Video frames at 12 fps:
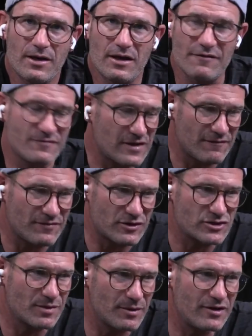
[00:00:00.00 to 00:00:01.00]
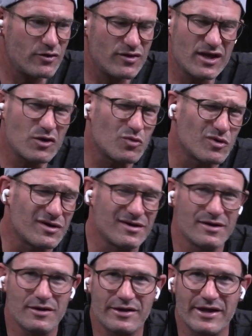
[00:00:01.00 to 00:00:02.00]
If there's somebody you think would
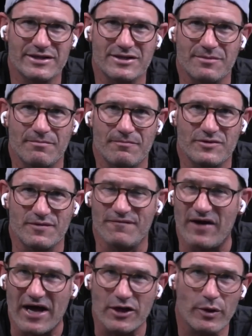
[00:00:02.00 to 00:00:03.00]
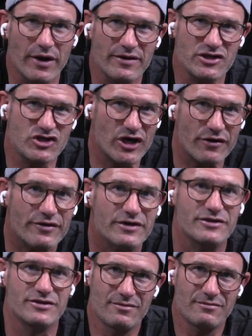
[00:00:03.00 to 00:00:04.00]
get some value out of this, share
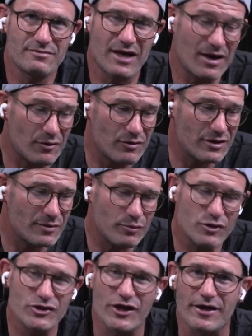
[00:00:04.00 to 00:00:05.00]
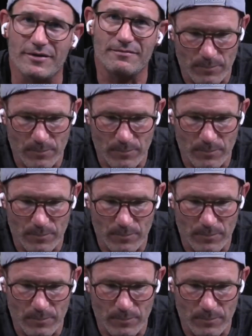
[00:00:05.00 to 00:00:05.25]
this. I really appreciate it.